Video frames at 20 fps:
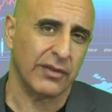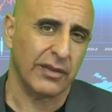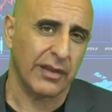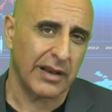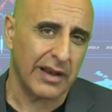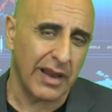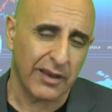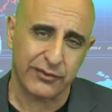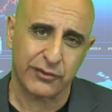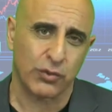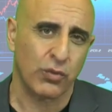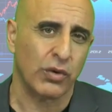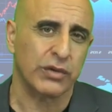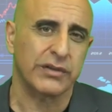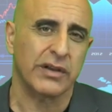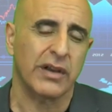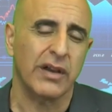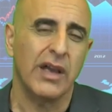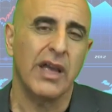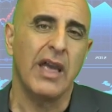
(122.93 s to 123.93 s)
the last
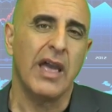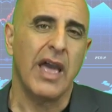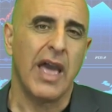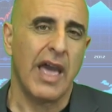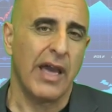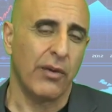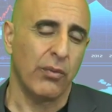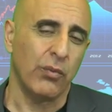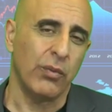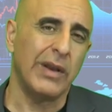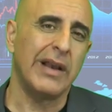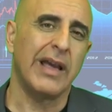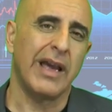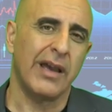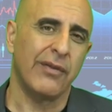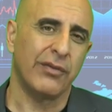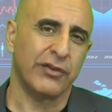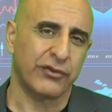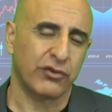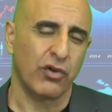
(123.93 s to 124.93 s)
quarter, will
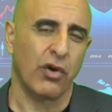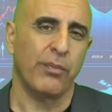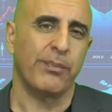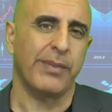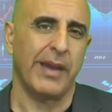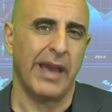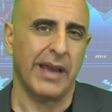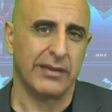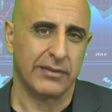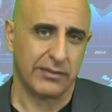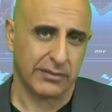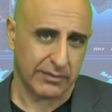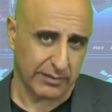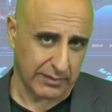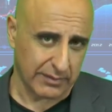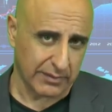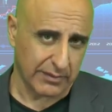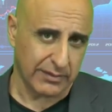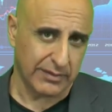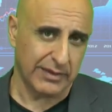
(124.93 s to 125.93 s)
have a stop at
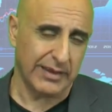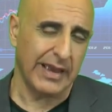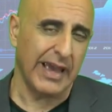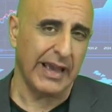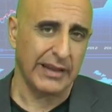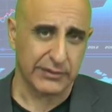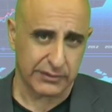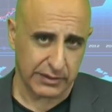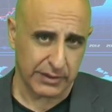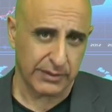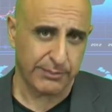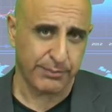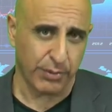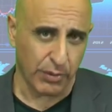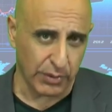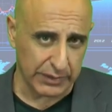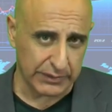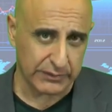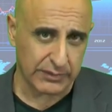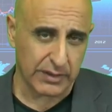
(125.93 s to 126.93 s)
the entry
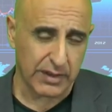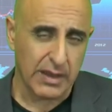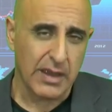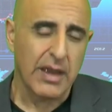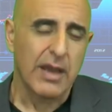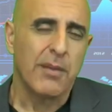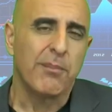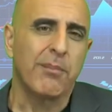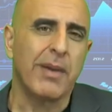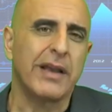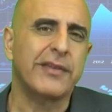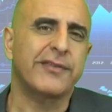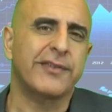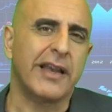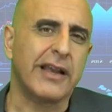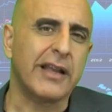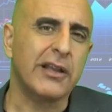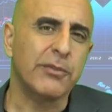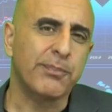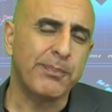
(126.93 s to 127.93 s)
point. My
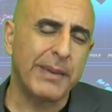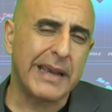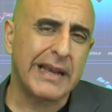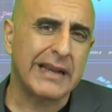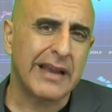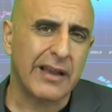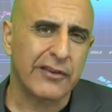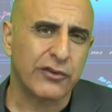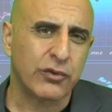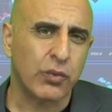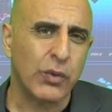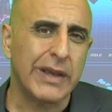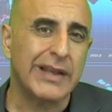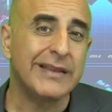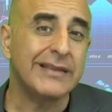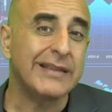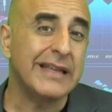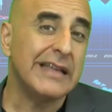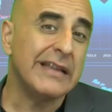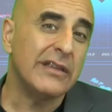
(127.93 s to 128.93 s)
second pick last
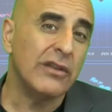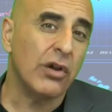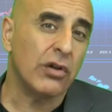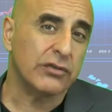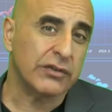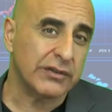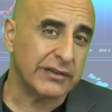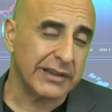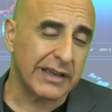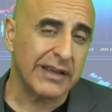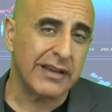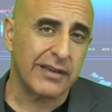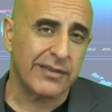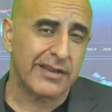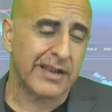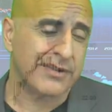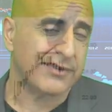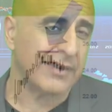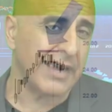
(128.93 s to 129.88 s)
week did not trigger. That's